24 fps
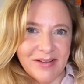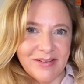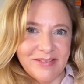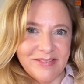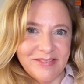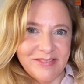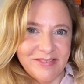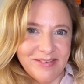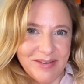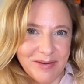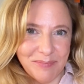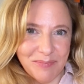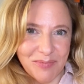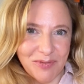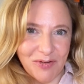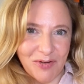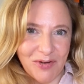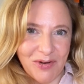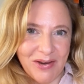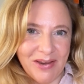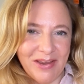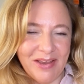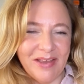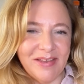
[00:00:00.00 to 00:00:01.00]
Tip
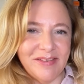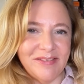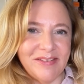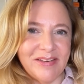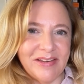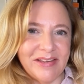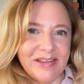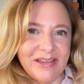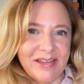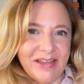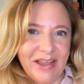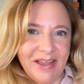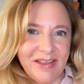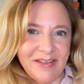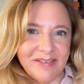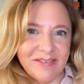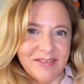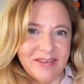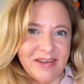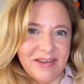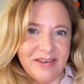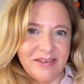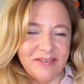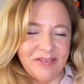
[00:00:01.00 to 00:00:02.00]
3 is to
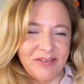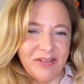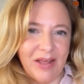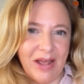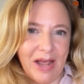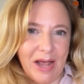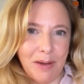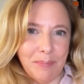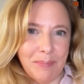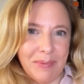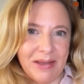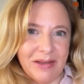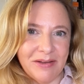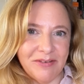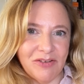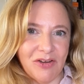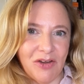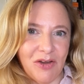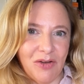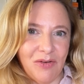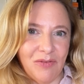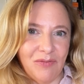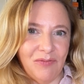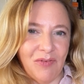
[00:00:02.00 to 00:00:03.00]
get into the habit
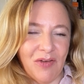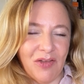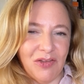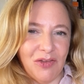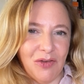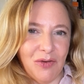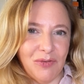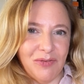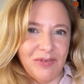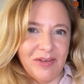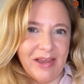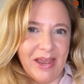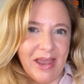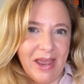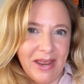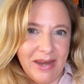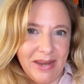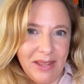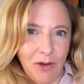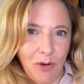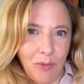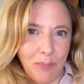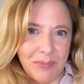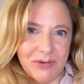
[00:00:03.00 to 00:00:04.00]
of using
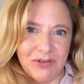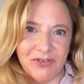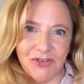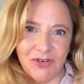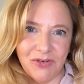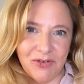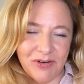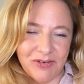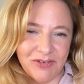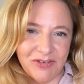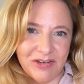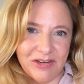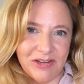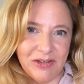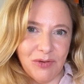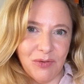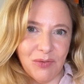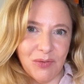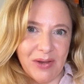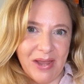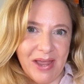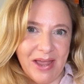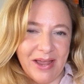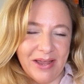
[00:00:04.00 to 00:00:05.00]
any opportunity you
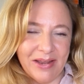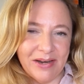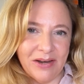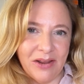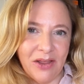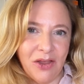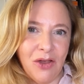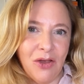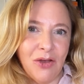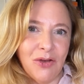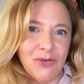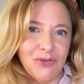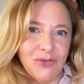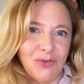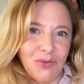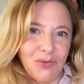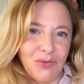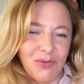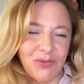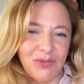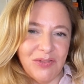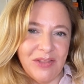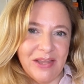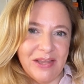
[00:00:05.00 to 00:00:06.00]
can to
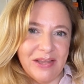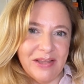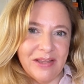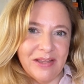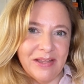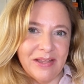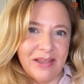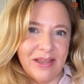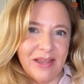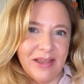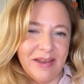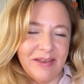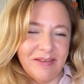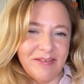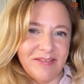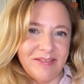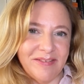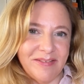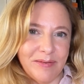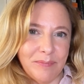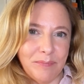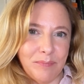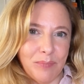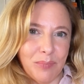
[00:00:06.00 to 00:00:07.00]
think in
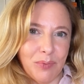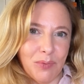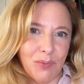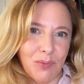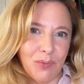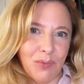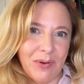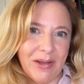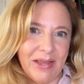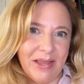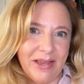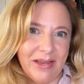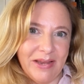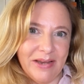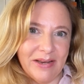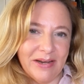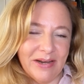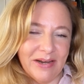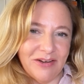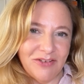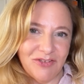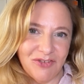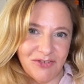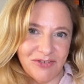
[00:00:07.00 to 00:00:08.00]
simple
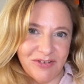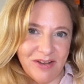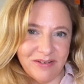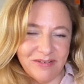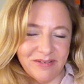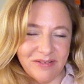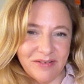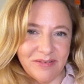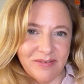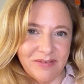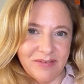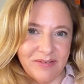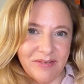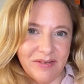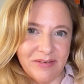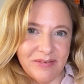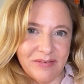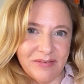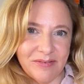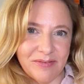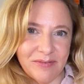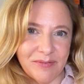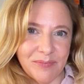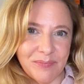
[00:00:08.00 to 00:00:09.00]
English
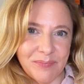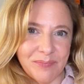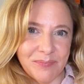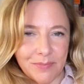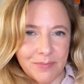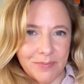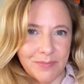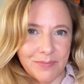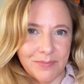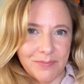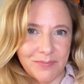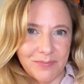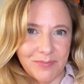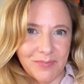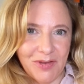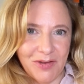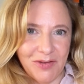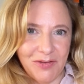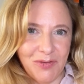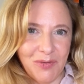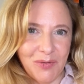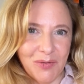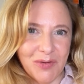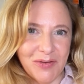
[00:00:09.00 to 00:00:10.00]
sentences.
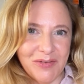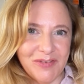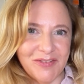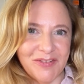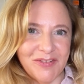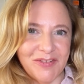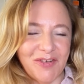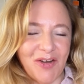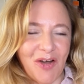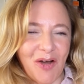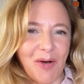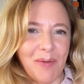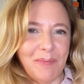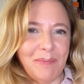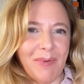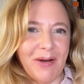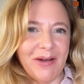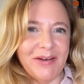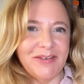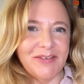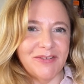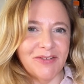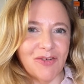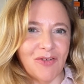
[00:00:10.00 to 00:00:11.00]
You could start
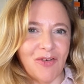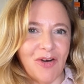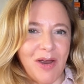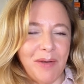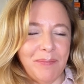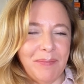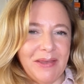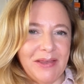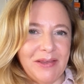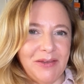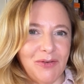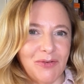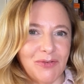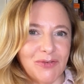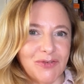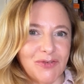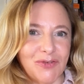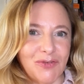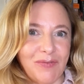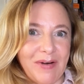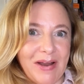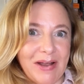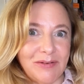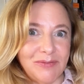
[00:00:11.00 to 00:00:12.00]
by describing your
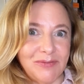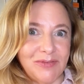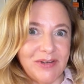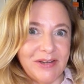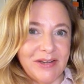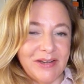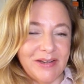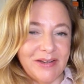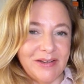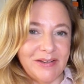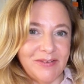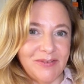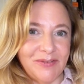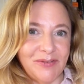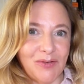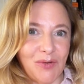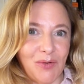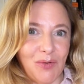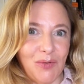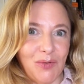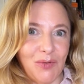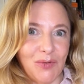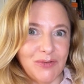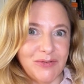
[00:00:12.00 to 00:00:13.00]
surroundings
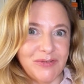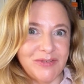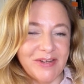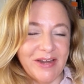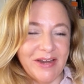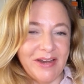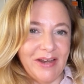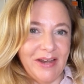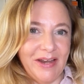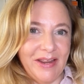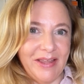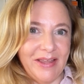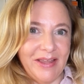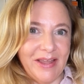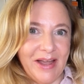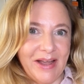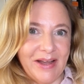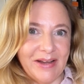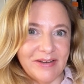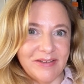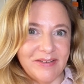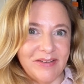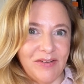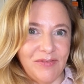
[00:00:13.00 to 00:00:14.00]
or your daily
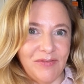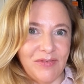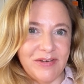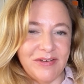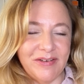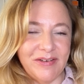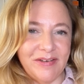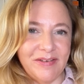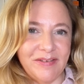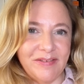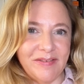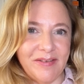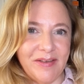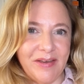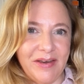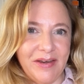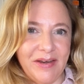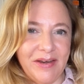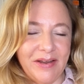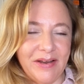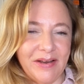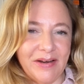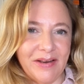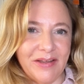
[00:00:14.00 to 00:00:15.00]
activities
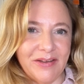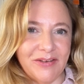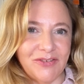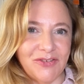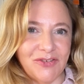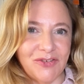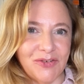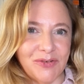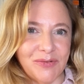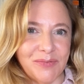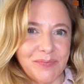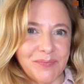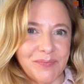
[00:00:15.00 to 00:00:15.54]
in English.